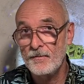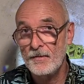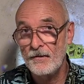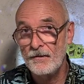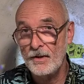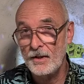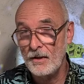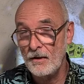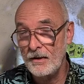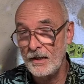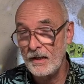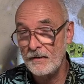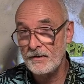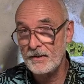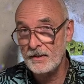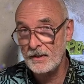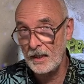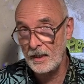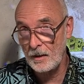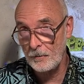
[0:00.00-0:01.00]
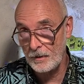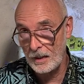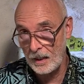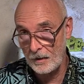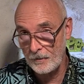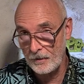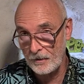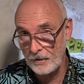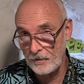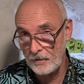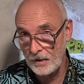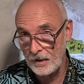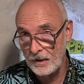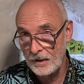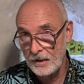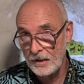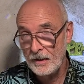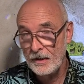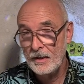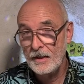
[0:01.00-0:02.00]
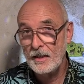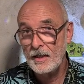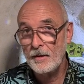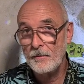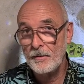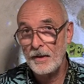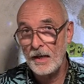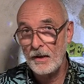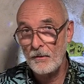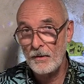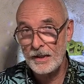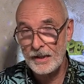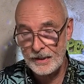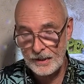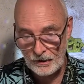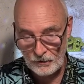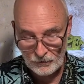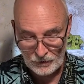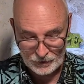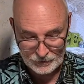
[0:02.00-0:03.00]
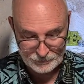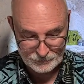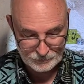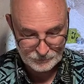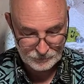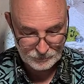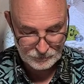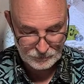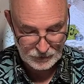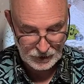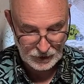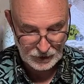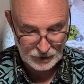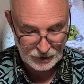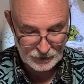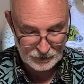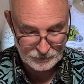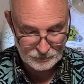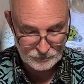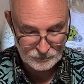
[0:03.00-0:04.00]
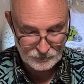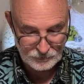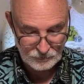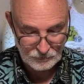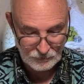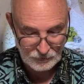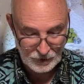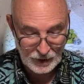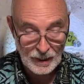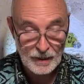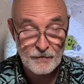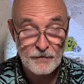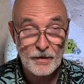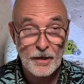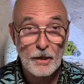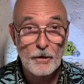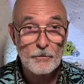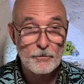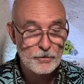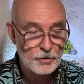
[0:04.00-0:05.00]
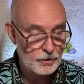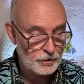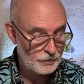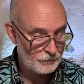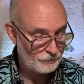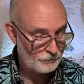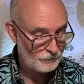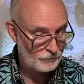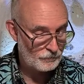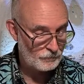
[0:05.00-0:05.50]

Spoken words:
If you don't have a study Bible, you might want to get one. They have notes.